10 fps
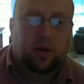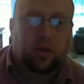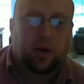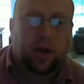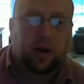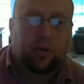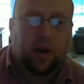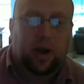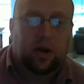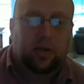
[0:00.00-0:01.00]
I'm going to
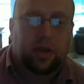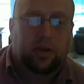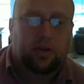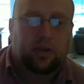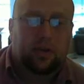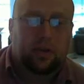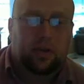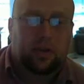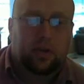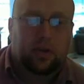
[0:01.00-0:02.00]
learn how to write on
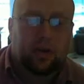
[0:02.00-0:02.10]
this.